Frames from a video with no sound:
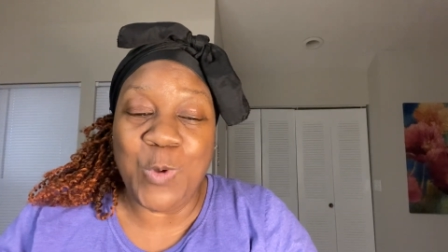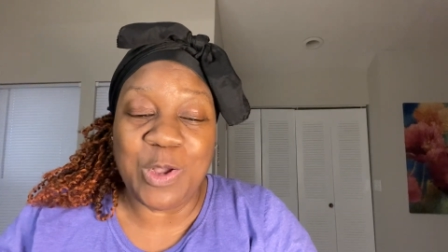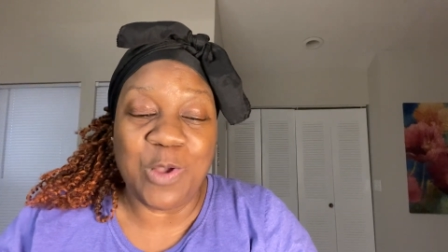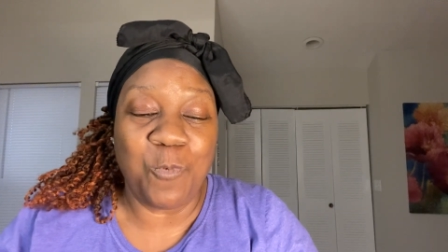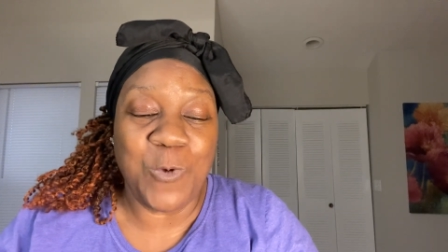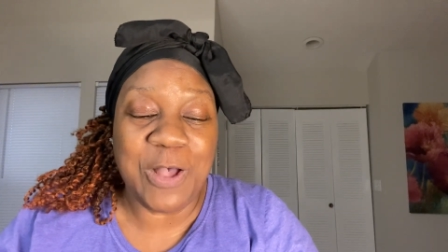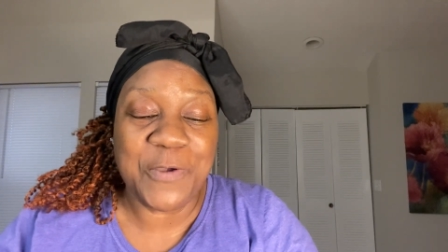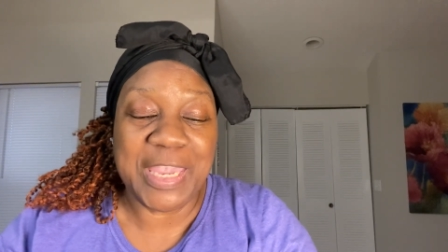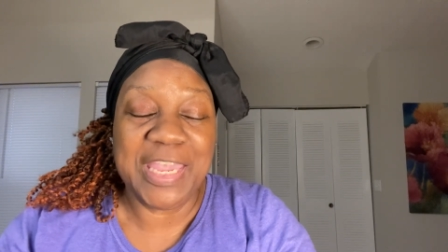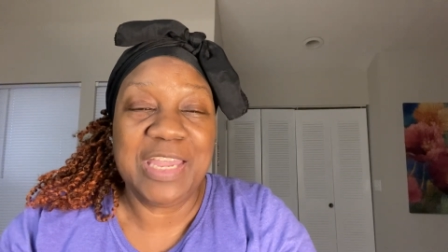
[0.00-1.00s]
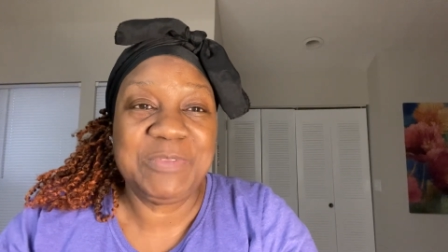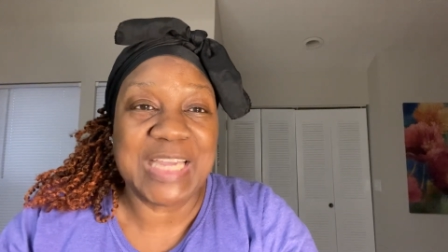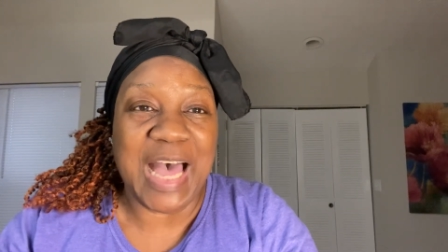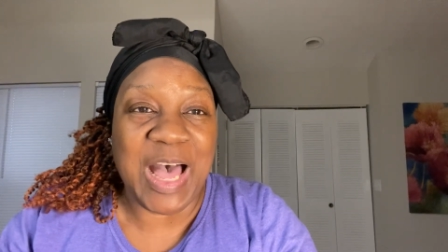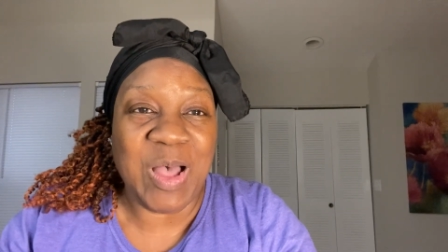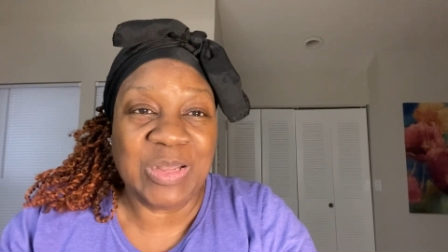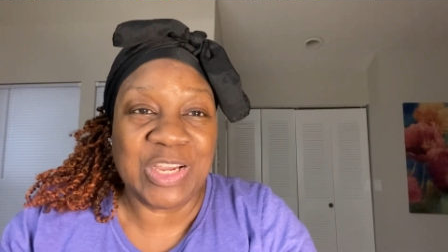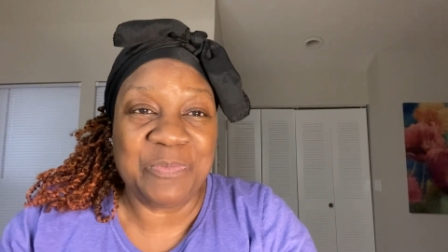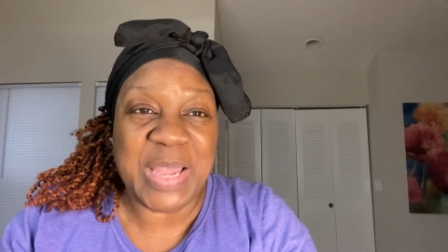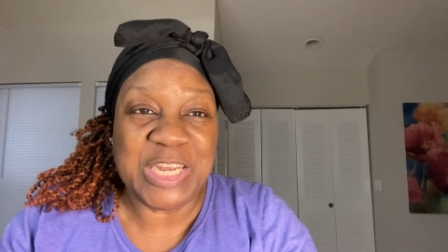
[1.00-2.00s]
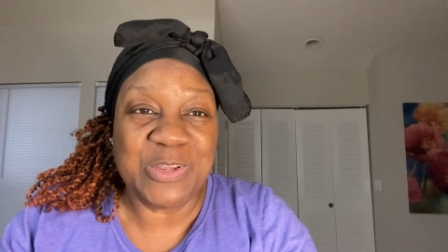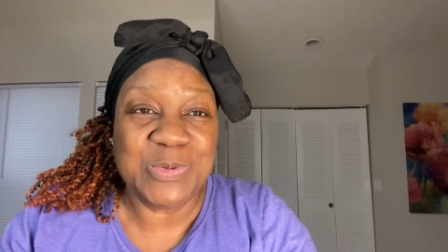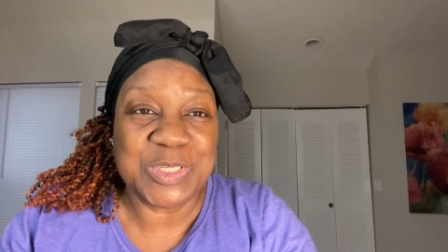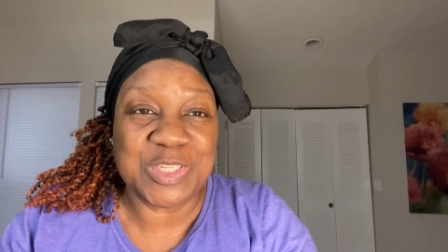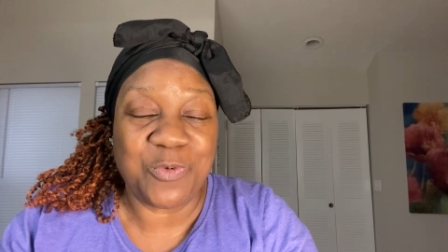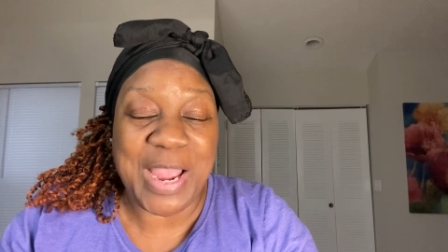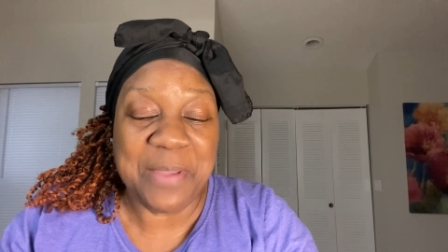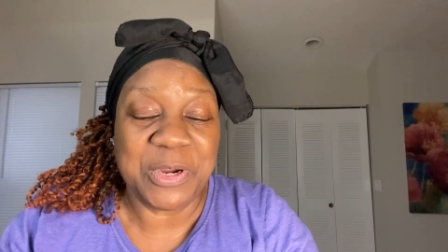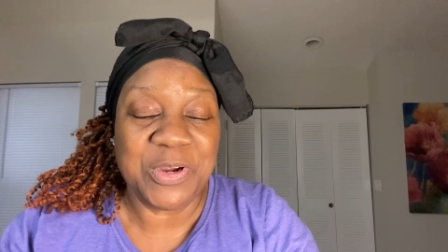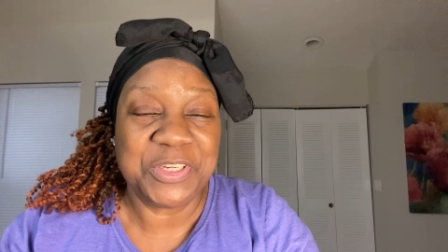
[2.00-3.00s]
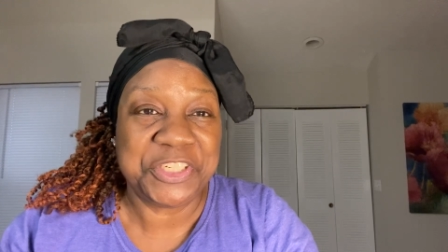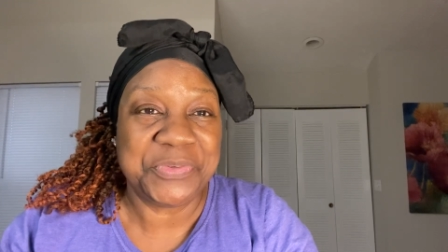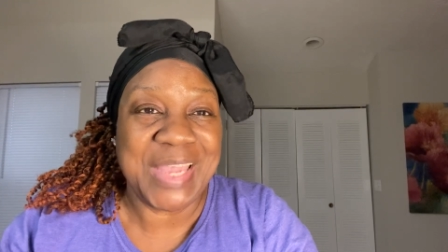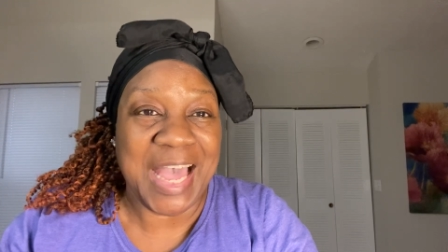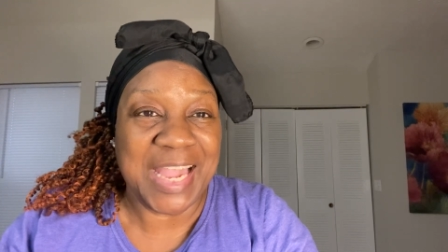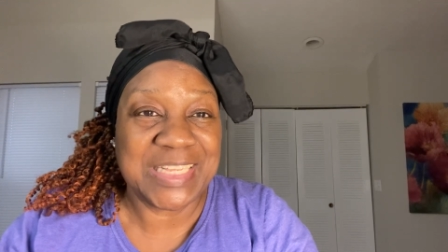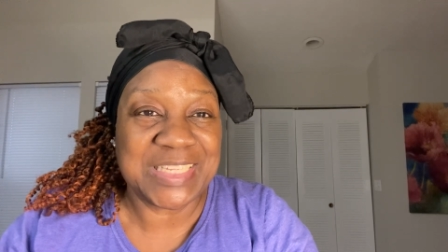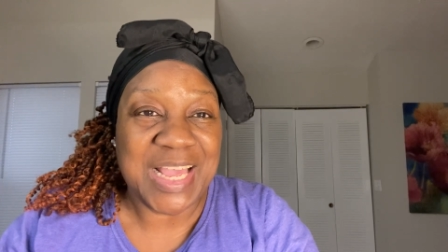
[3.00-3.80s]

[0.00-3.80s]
welcome, welcome to all of my new subscribers, you guys.